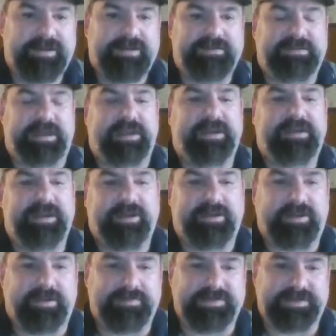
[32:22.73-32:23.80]
Daycare
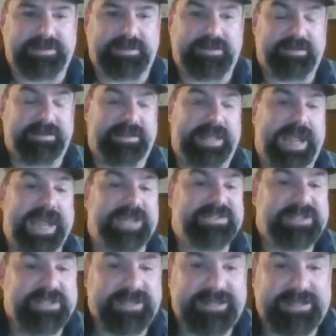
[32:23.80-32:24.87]
comes in.
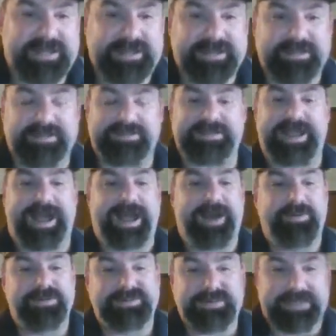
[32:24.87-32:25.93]
Latchkey kids. I
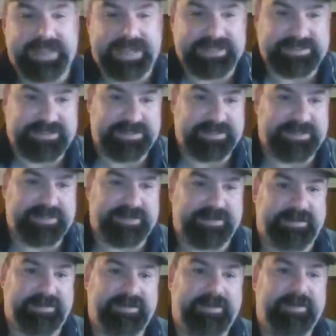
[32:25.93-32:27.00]
was a latchkey
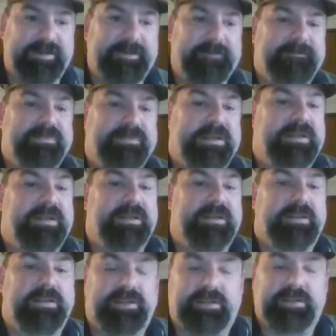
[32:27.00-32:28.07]
kid.
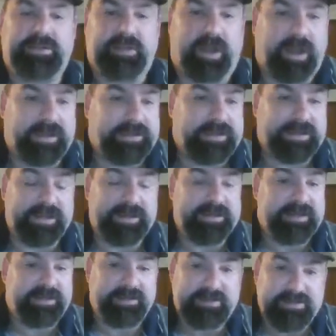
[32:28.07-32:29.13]
Then
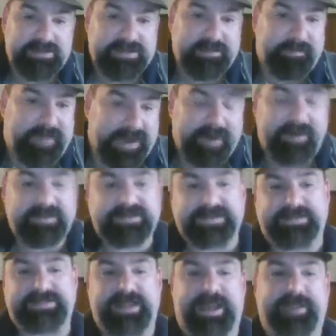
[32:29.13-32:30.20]
you're losing
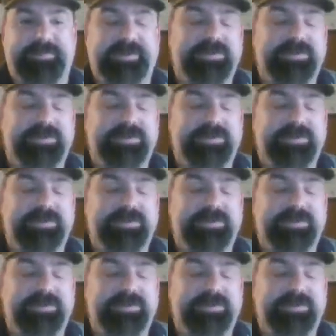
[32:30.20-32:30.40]
parenting time.